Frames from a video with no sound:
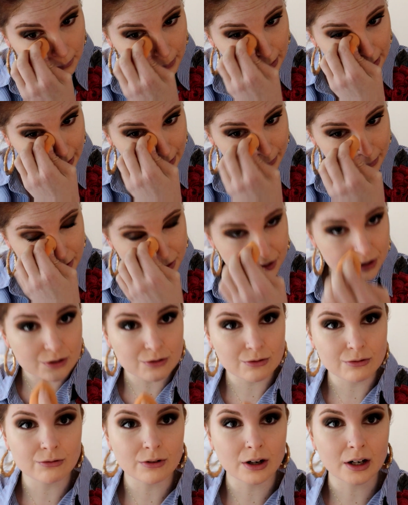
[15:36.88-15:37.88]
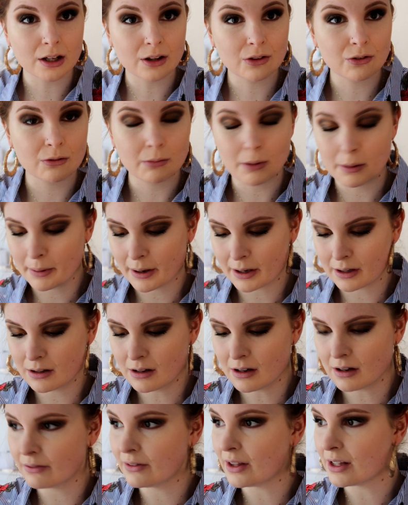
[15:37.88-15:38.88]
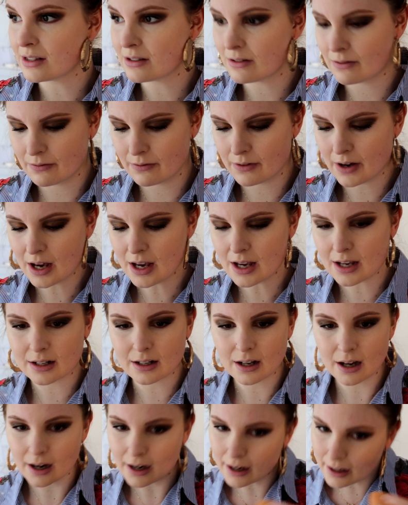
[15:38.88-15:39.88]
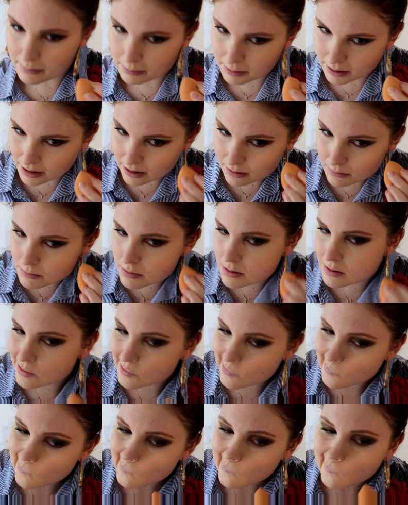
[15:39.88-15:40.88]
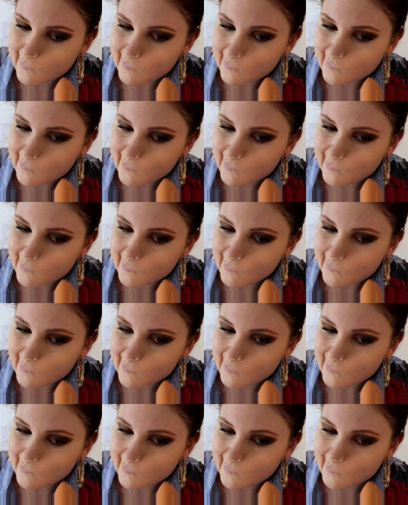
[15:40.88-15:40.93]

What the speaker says: My neighbour's just running through my backyard. That's fine. Hi peeps.